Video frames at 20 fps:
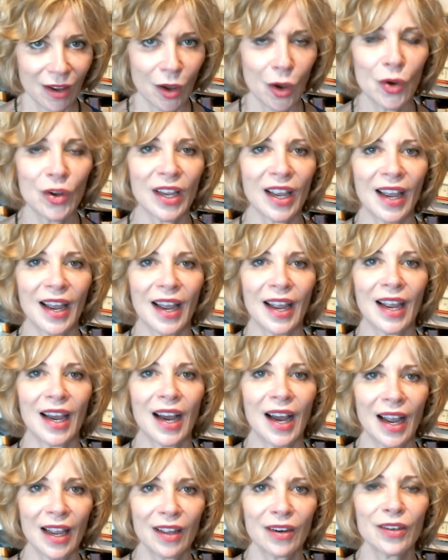okay,
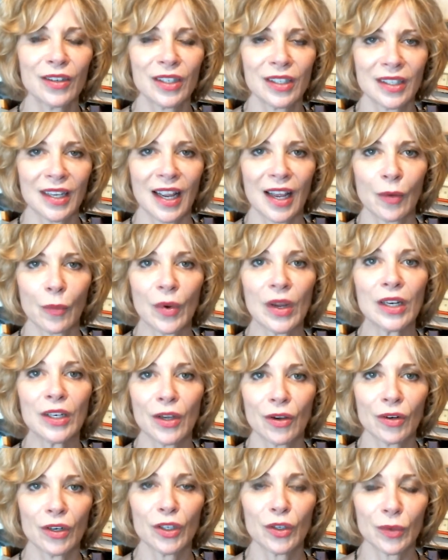I understand we
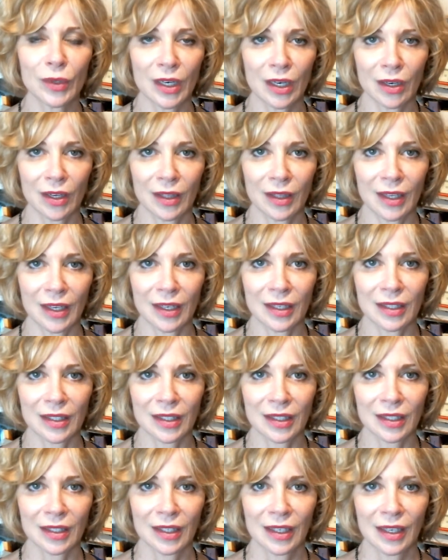don't agree on
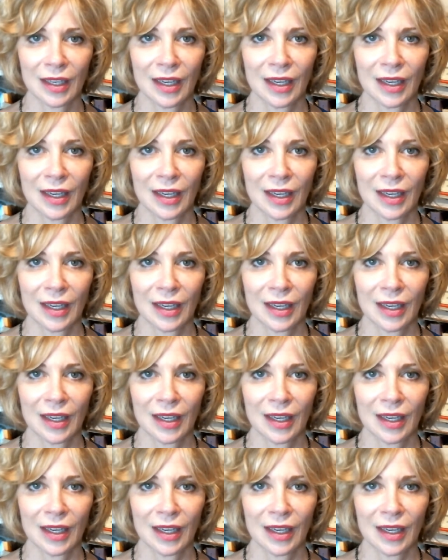this,